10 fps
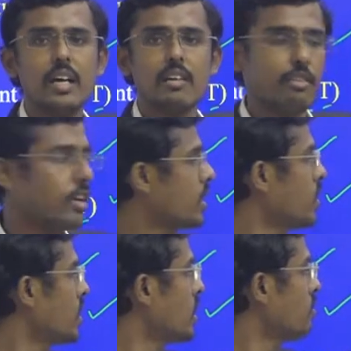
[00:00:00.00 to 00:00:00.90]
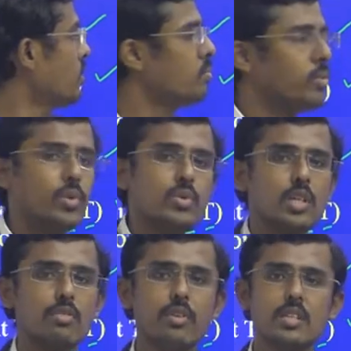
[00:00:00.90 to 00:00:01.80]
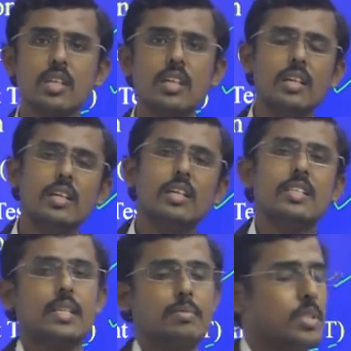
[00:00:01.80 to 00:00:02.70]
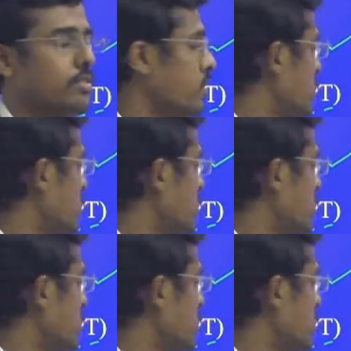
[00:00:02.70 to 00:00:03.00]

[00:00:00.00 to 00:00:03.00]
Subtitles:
for radiography, both surface and subsurface.